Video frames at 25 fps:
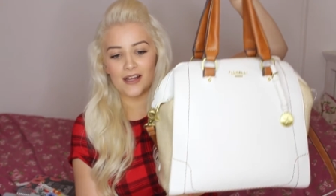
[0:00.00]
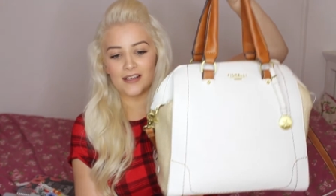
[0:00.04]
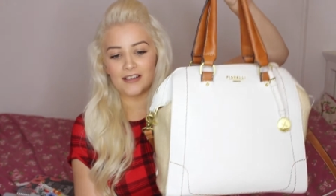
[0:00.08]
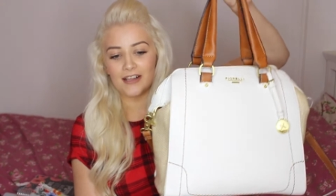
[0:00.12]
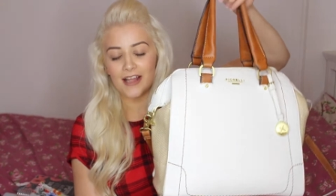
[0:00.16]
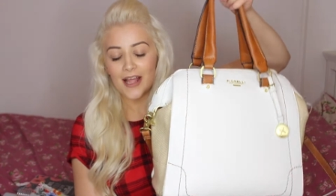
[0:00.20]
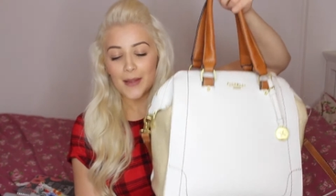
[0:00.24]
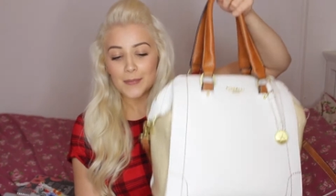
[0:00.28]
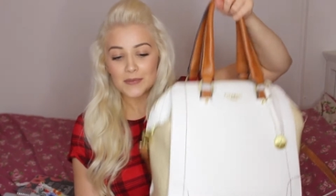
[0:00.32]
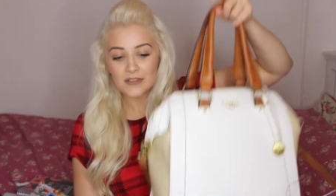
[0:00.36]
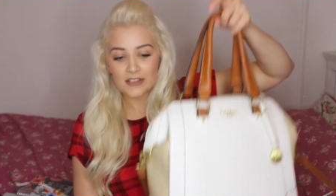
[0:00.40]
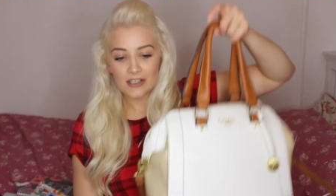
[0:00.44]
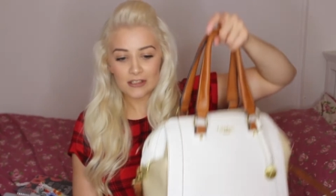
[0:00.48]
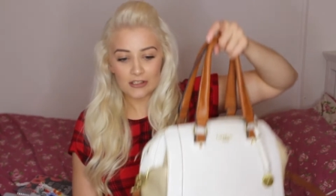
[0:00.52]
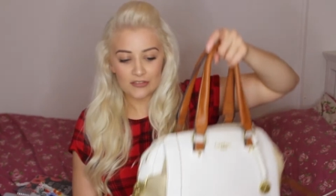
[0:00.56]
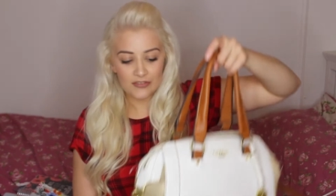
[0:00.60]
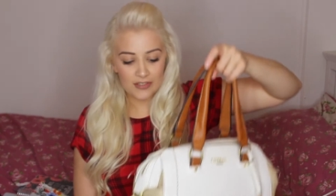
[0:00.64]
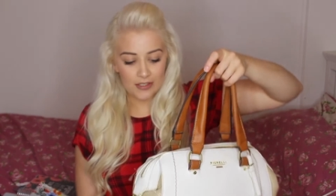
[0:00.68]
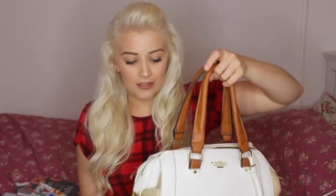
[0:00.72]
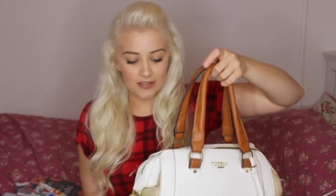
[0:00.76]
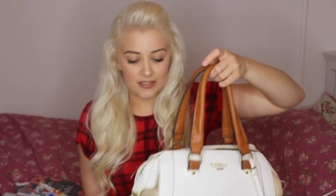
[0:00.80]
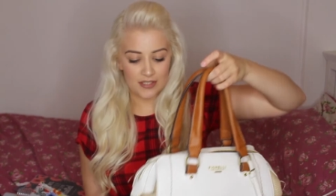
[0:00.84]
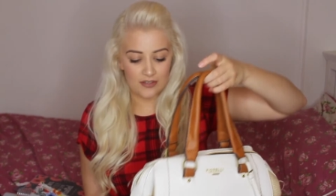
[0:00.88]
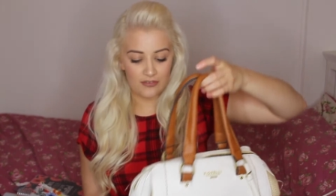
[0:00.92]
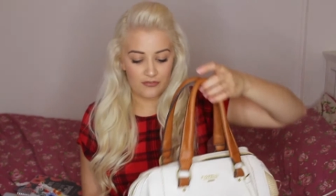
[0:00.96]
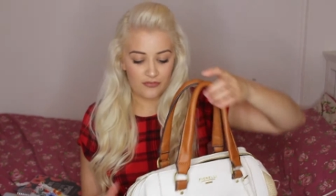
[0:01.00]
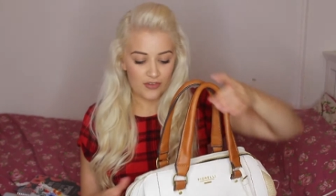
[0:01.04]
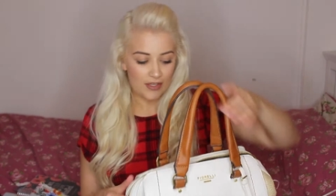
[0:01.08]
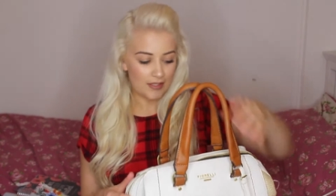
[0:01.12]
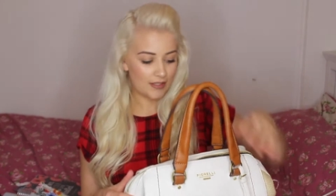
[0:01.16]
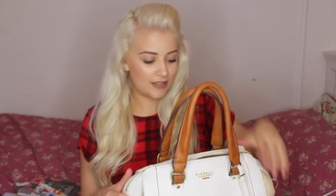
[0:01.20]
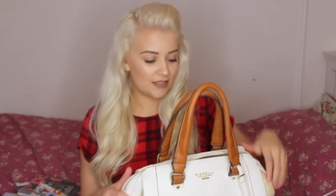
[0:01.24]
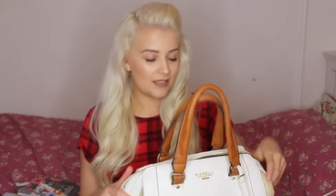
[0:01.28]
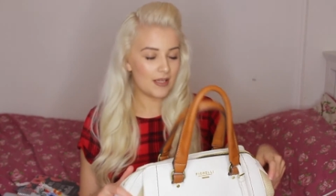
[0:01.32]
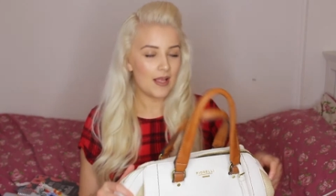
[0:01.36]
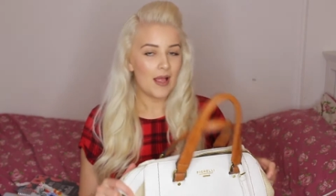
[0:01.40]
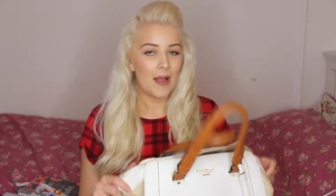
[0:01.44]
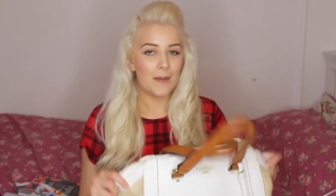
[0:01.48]
and I absolutely love it because it
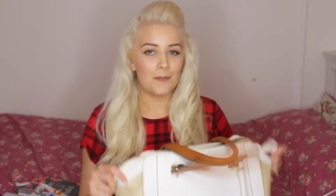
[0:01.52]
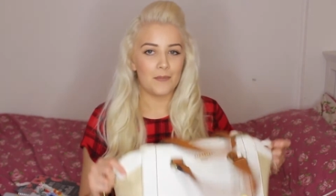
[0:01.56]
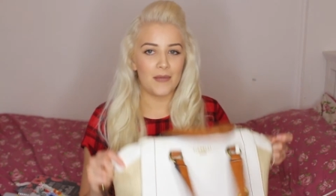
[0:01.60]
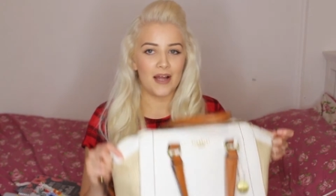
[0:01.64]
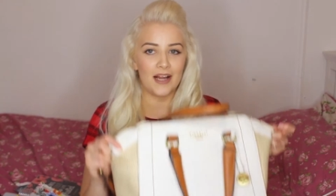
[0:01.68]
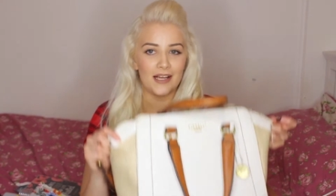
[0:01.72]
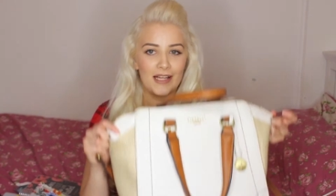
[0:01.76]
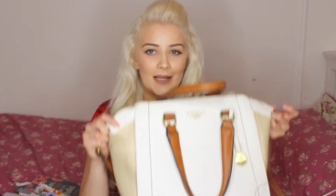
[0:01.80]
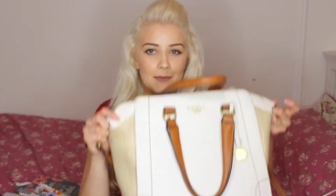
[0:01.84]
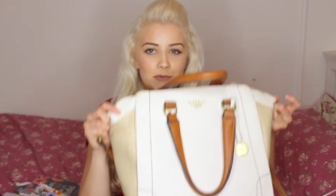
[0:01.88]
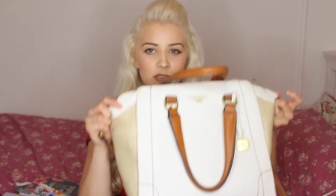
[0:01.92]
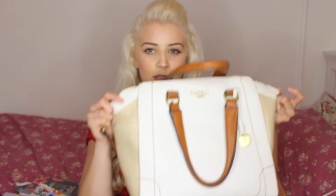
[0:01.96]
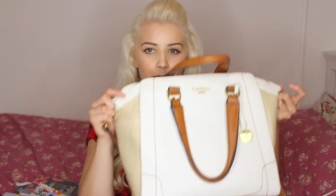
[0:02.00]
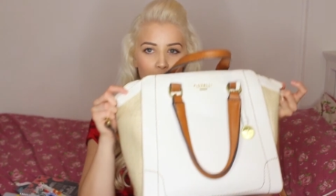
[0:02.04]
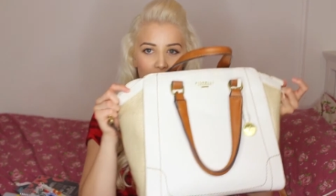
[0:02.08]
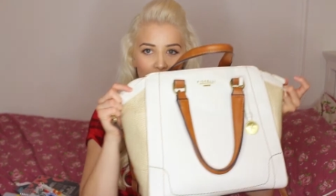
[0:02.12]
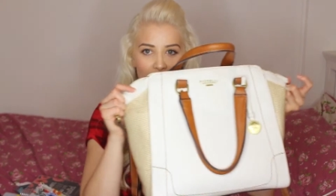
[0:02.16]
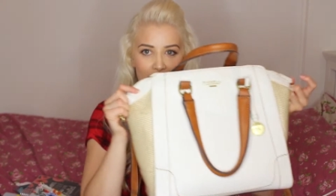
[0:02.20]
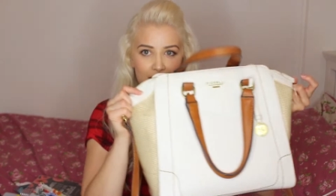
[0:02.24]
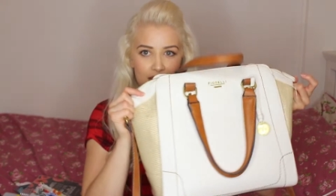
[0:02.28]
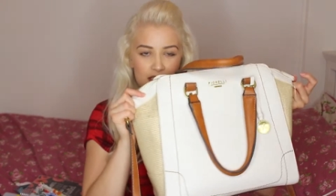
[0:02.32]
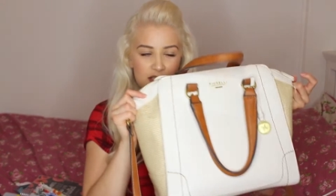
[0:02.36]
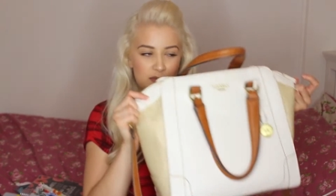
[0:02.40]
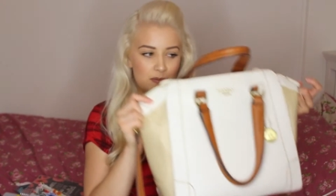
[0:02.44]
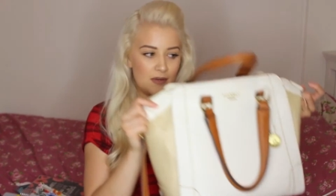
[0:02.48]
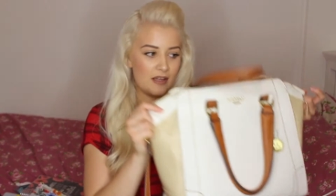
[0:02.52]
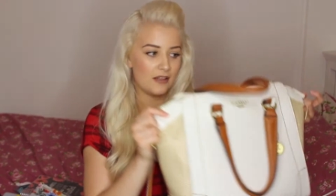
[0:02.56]
fits my laptop in it as